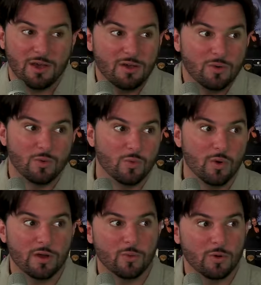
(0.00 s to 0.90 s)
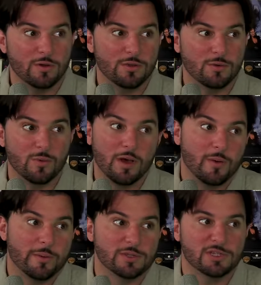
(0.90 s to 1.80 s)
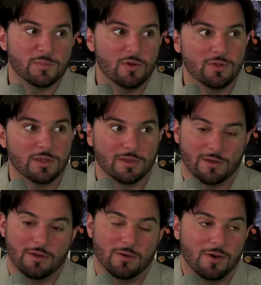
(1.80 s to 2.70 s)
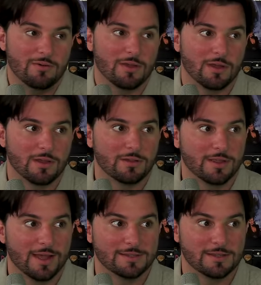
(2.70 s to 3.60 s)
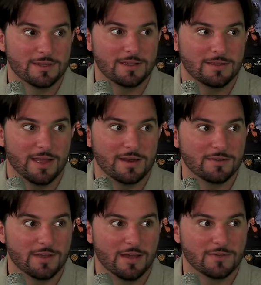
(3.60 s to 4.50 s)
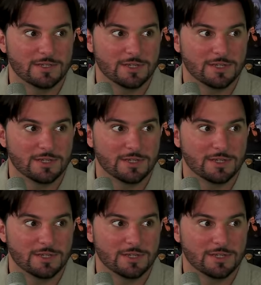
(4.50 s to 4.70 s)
oh, where were you? Oh, I was smoking. Oh, okay. That's it. End of conversation.